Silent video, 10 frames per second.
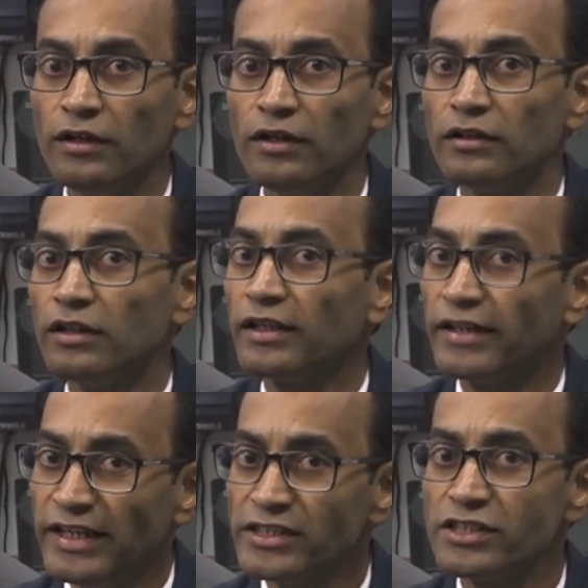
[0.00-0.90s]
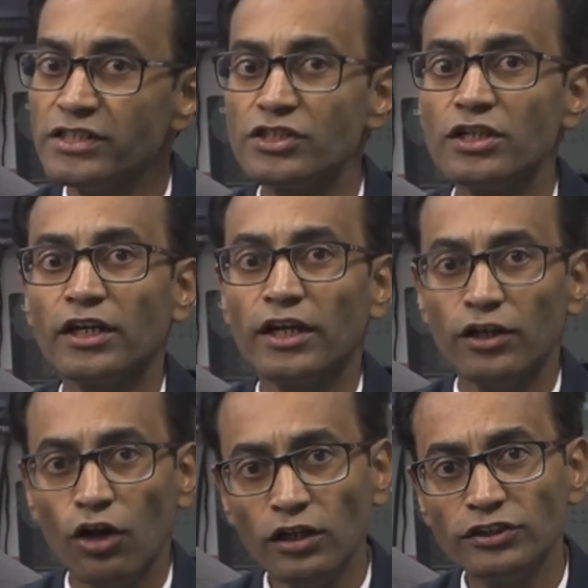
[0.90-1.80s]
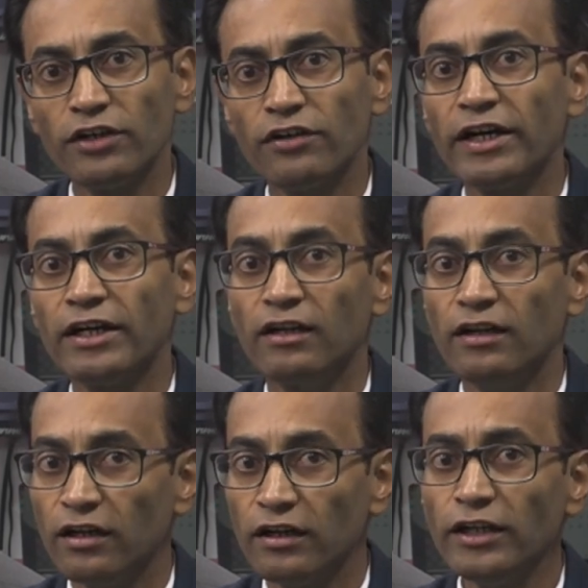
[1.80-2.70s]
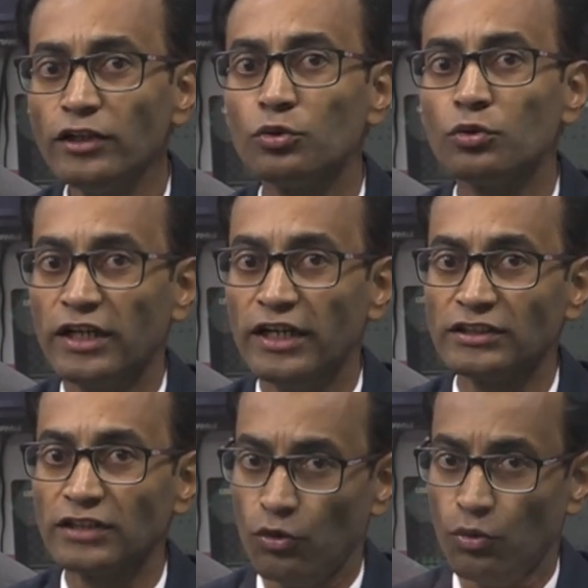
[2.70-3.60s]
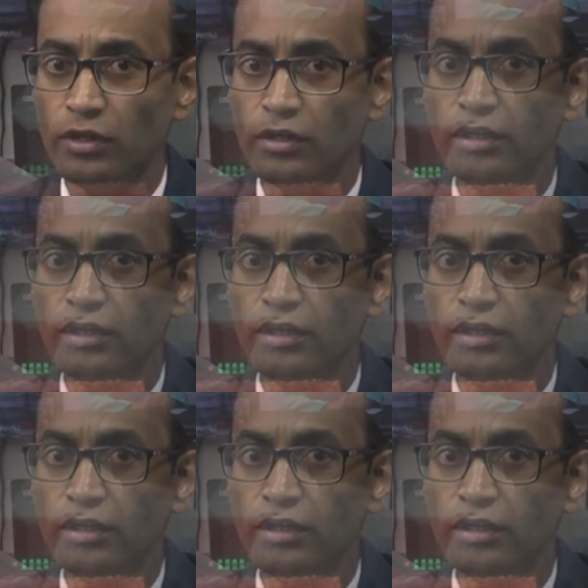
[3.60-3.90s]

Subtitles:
the case teacher cannot generate learning through case alone.